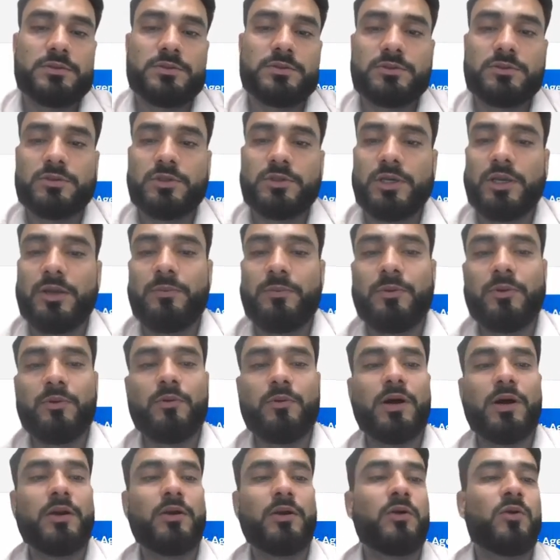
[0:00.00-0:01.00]
So if you
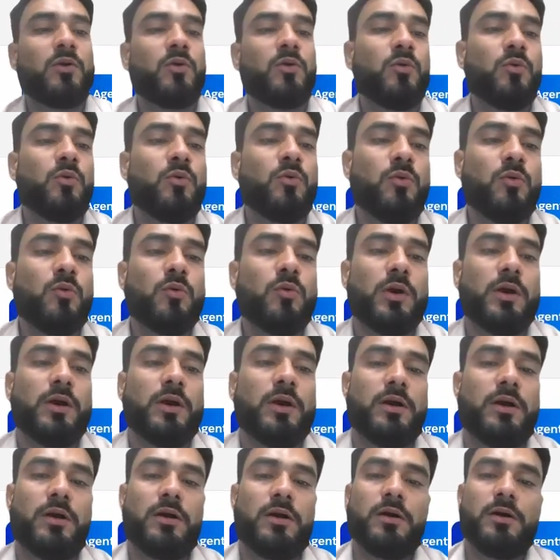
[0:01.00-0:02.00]
want to
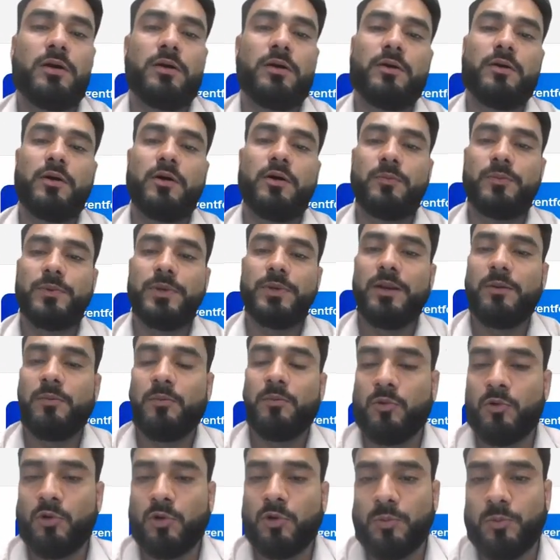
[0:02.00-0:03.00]
obtain
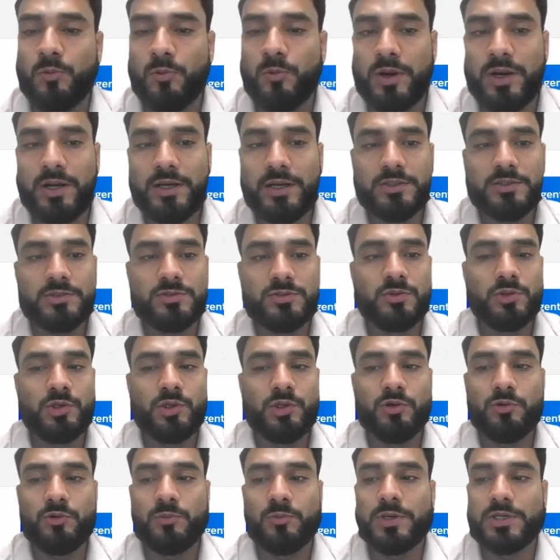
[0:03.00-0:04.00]
more points, so
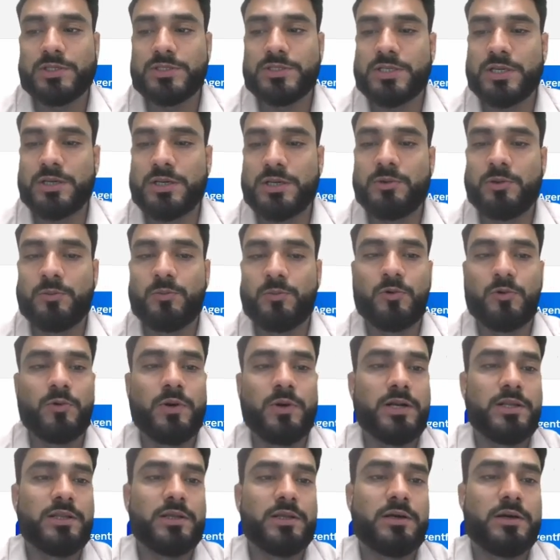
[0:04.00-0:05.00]
you must have to
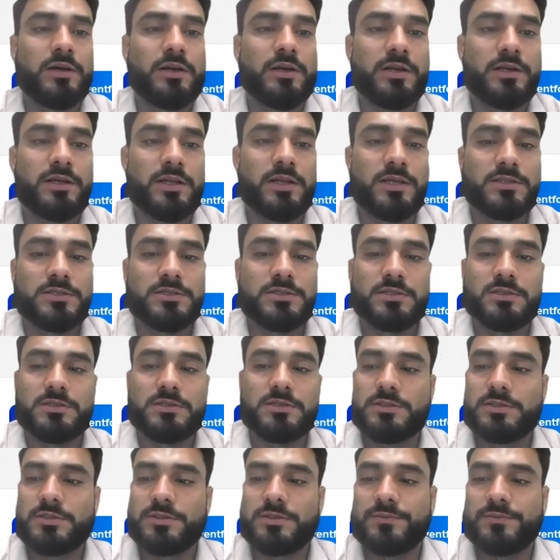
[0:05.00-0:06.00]
provide the correct answers.